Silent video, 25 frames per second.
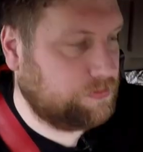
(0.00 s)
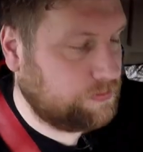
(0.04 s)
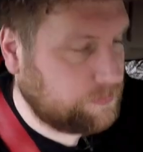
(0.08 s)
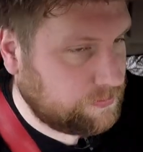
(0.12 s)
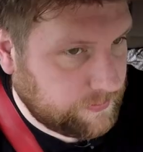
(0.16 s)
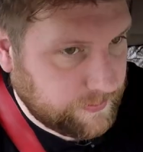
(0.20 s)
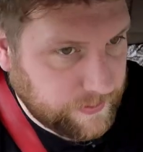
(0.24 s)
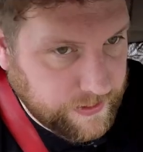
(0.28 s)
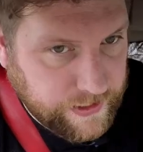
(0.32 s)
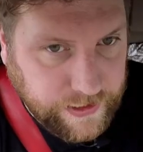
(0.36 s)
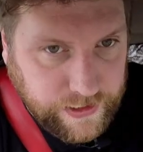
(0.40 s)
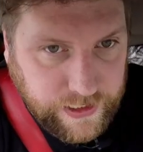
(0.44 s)

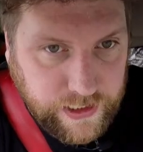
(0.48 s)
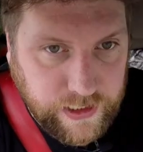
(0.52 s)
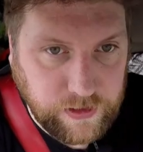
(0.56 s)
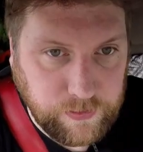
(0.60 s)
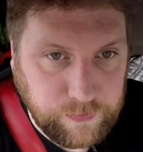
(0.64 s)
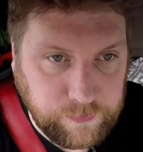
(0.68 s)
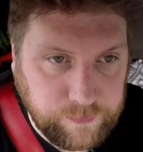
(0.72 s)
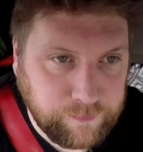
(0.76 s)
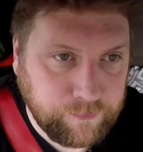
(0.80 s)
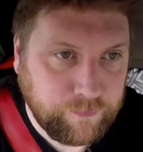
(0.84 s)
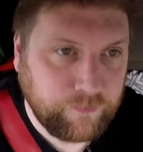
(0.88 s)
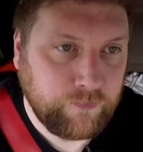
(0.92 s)
freaking hell.
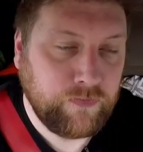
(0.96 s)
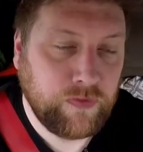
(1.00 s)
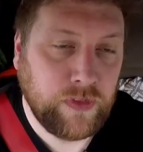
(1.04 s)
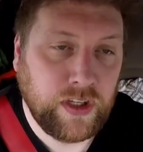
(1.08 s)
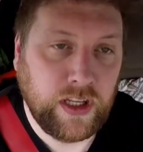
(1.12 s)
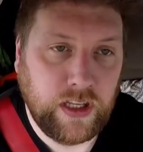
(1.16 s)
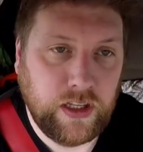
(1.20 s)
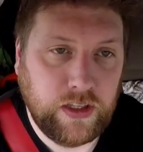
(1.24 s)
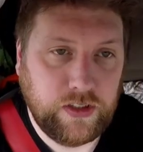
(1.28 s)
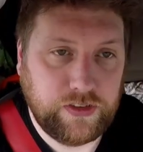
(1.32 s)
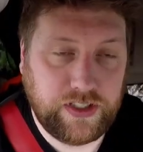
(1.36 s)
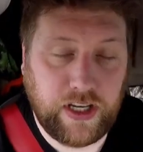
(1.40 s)

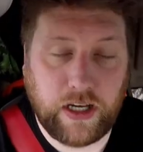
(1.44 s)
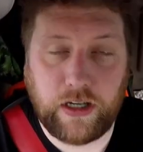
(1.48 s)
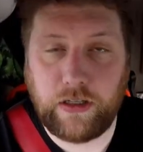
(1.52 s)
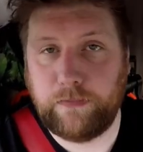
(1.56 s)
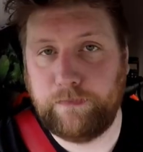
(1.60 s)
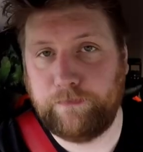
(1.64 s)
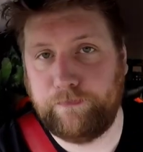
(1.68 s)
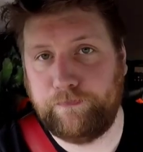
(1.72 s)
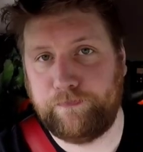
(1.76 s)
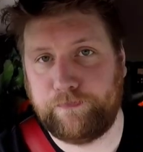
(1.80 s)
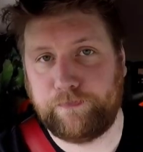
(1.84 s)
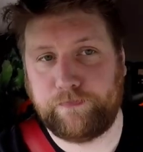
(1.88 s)

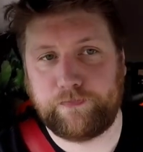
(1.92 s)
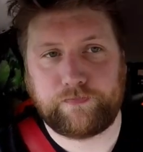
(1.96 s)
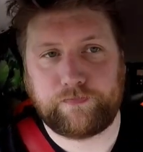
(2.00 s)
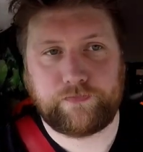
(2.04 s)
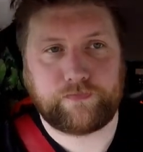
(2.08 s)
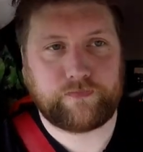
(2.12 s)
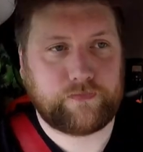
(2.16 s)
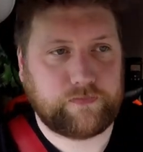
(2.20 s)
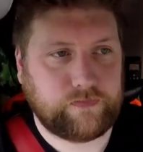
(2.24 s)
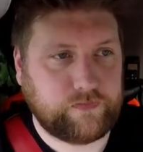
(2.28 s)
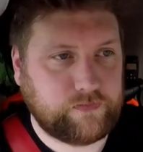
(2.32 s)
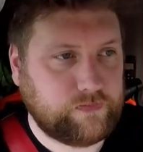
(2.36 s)
So,
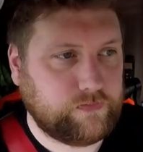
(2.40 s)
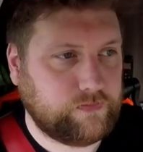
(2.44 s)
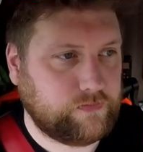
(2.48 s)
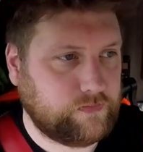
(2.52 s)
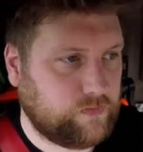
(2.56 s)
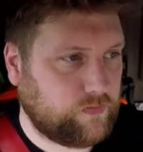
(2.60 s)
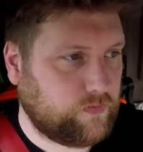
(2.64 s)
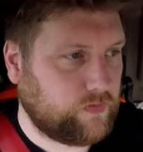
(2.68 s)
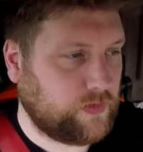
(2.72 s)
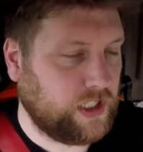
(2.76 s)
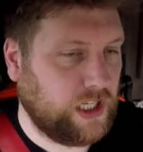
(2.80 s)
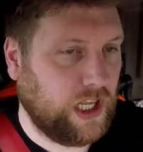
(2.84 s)

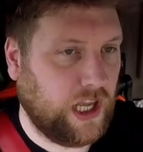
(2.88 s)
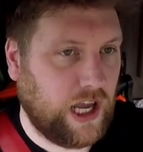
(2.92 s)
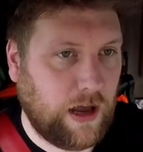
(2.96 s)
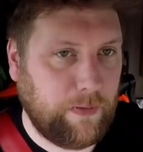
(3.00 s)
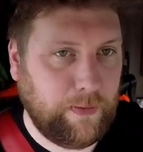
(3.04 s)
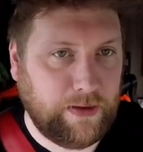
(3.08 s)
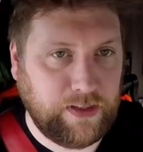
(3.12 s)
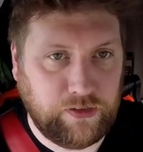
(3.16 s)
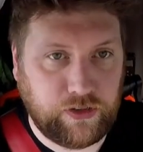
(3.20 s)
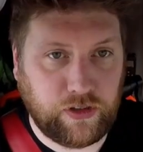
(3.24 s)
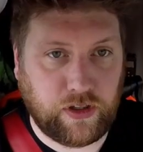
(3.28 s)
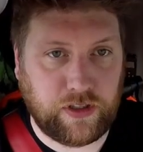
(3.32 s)
I'm
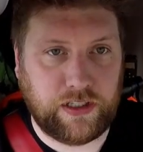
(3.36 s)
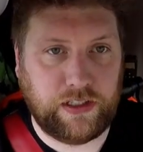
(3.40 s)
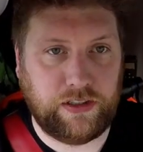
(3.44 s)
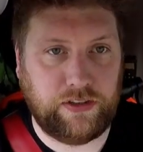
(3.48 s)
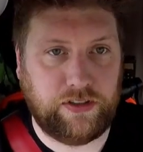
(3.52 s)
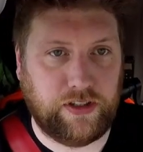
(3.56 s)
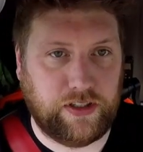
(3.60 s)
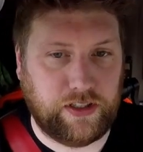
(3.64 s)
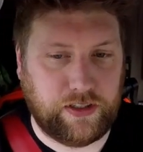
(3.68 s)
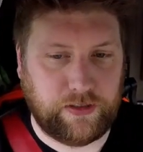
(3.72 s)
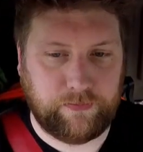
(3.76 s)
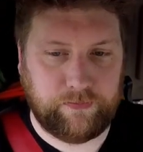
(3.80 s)
in
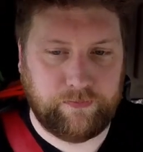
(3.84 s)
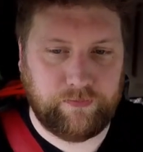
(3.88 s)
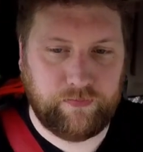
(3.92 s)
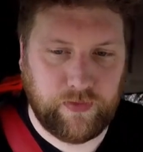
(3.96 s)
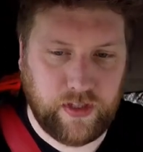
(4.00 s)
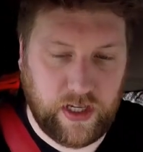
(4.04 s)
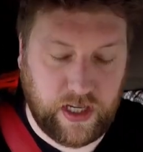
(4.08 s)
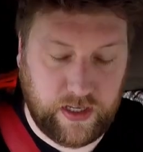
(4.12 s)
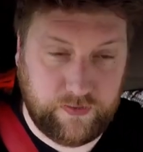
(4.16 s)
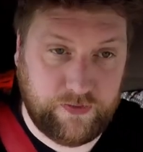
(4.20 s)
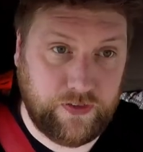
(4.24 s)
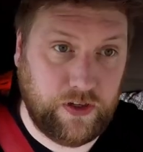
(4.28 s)
Donington,
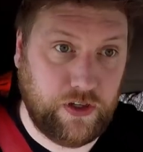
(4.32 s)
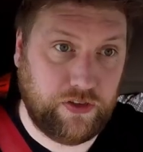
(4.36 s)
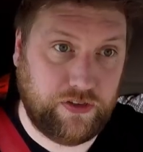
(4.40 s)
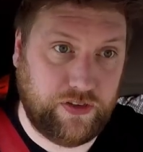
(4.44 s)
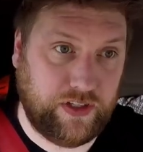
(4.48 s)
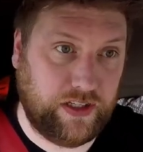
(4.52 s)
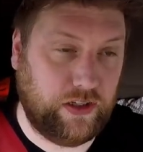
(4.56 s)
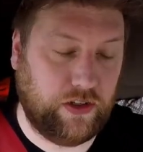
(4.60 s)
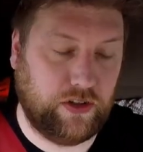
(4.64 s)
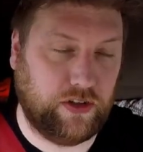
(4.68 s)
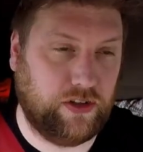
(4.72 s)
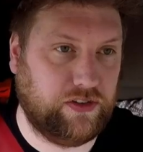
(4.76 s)
and first
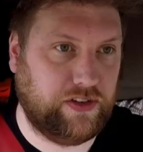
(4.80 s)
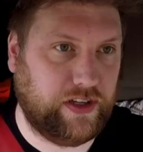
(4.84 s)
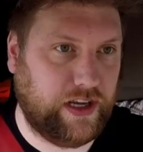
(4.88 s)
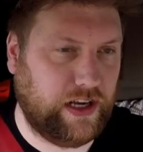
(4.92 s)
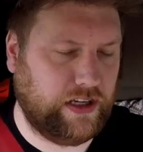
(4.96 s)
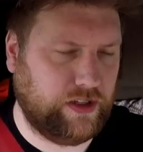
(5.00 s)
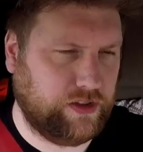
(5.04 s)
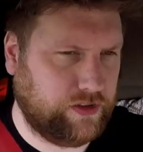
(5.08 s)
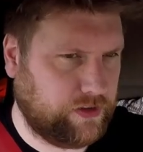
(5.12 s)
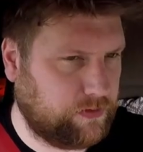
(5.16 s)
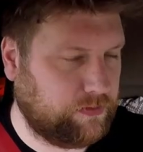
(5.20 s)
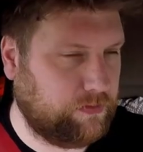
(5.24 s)
thing you're going to
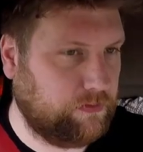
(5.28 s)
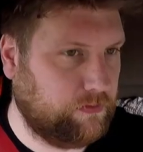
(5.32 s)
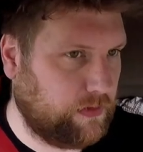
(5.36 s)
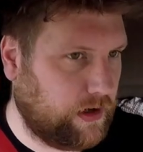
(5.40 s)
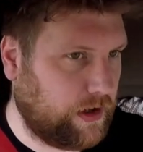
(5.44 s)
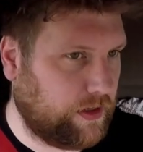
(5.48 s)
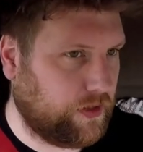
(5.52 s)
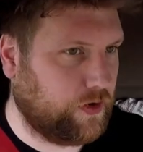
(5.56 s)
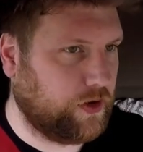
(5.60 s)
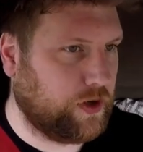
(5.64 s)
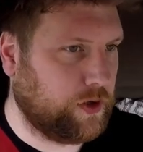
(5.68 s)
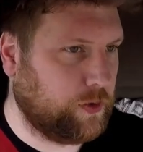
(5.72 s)
say is, I
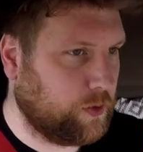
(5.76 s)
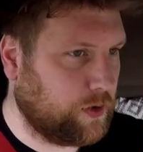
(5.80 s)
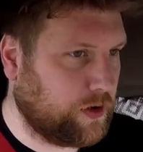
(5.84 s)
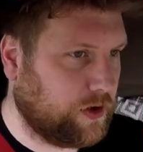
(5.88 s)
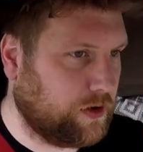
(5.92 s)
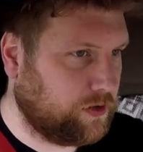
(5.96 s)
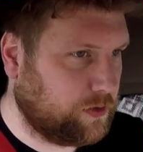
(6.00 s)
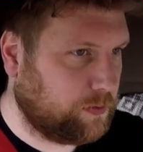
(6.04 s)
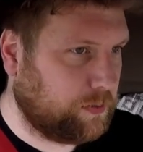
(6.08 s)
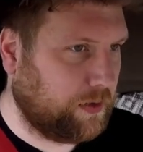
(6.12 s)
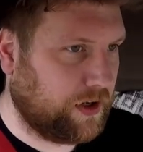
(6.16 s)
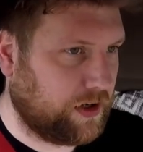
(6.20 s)
thought you were
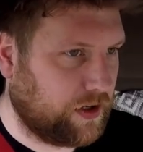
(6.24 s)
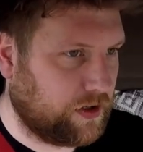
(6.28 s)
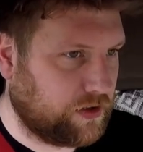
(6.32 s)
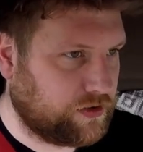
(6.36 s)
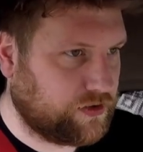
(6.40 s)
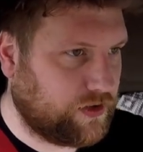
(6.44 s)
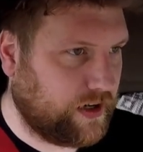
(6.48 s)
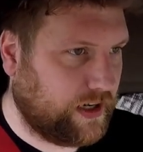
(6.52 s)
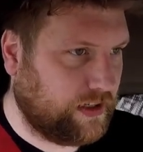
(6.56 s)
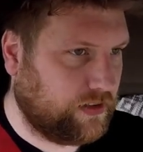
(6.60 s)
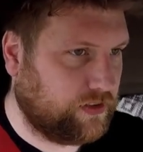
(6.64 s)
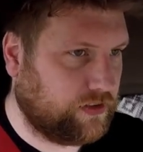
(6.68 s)
going to
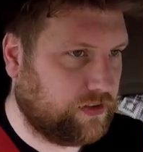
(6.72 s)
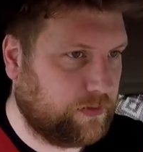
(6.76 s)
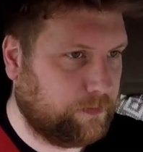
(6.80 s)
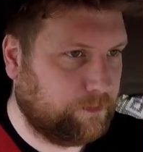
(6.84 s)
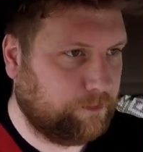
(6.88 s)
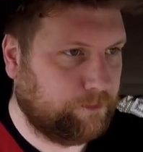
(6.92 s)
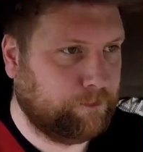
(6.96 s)
Burton-on-Trent.